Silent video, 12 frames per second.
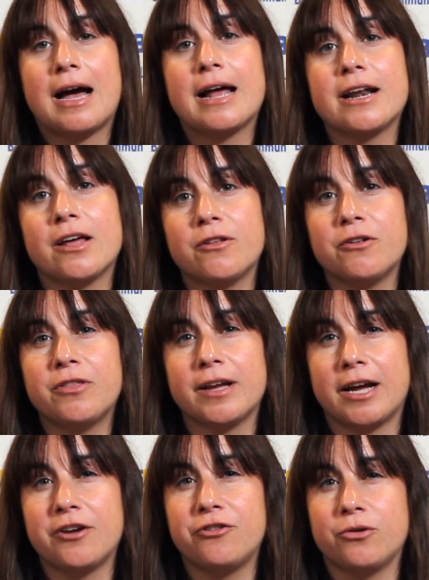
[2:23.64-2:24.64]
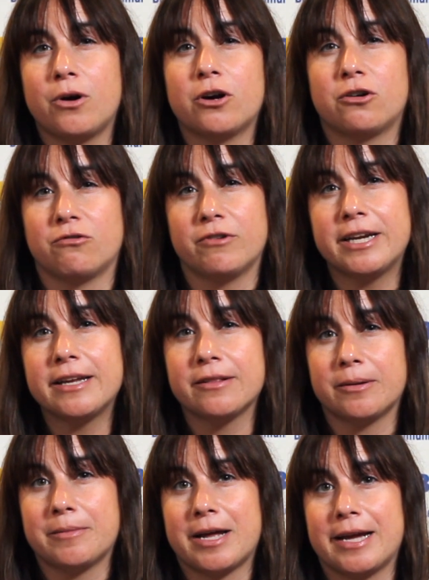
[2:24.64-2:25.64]
Another thing I do on
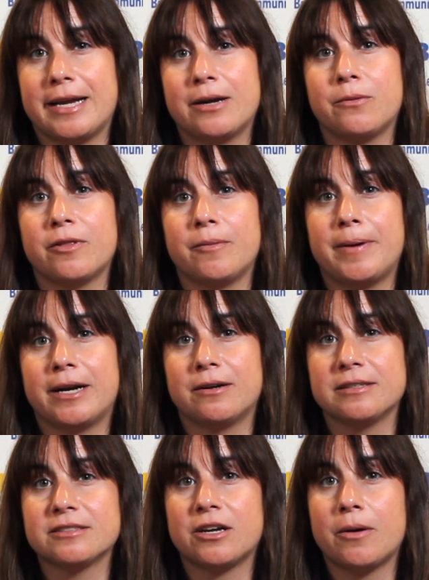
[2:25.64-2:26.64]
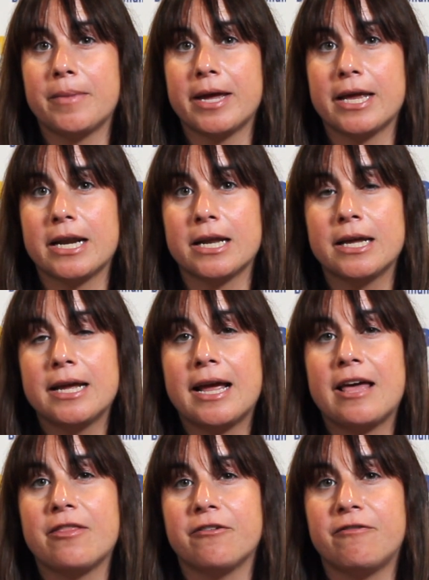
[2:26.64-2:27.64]
curriculum night when the parents come in
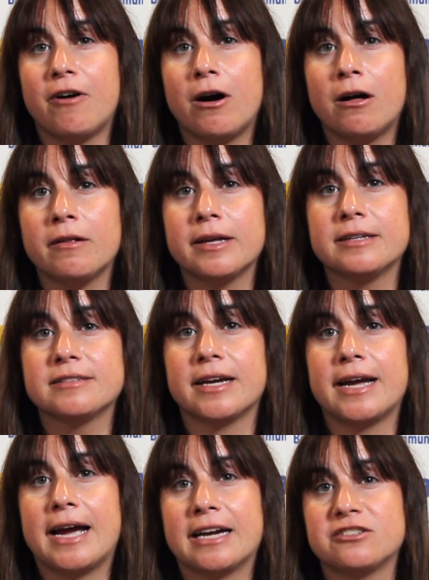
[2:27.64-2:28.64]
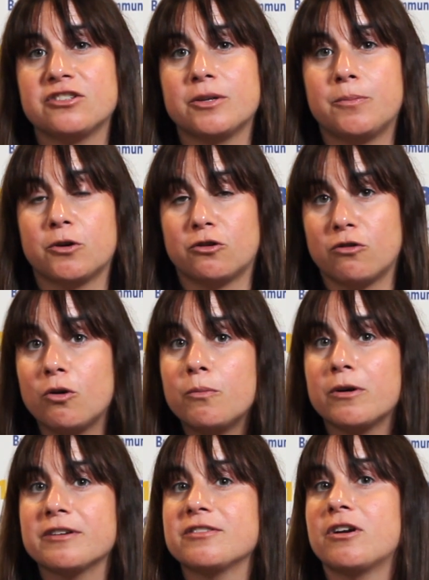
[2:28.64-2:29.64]
in the fall is I actually put
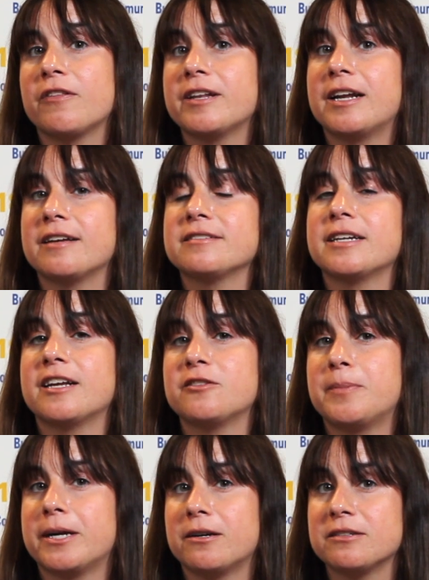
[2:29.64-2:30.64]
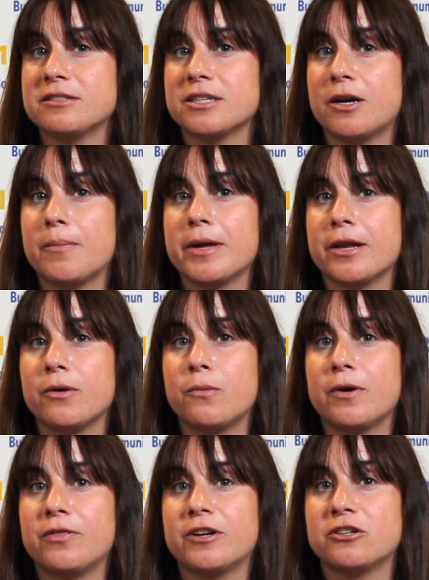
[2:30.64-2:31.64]
Chromebooks on all the desks and ask parents to come in
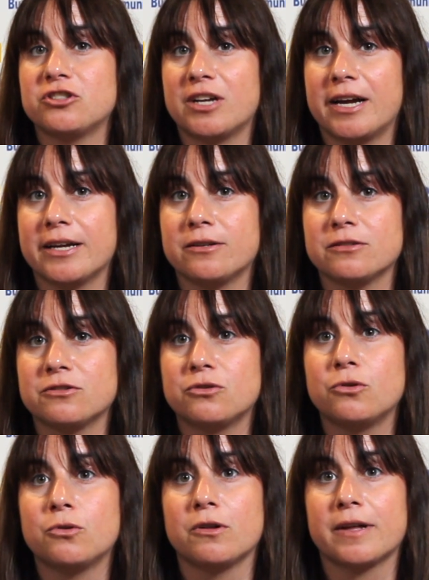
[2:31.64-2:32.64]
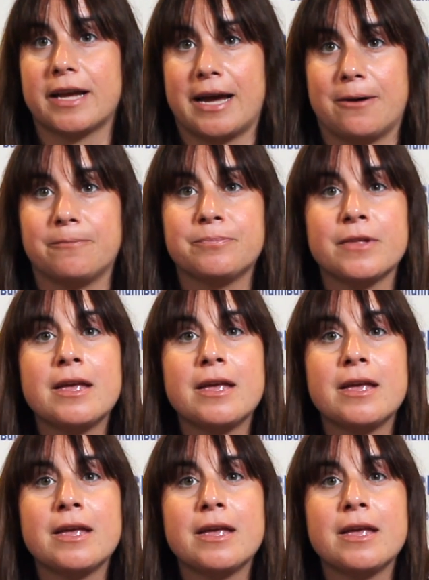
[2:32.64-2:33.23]
with their child's Google account.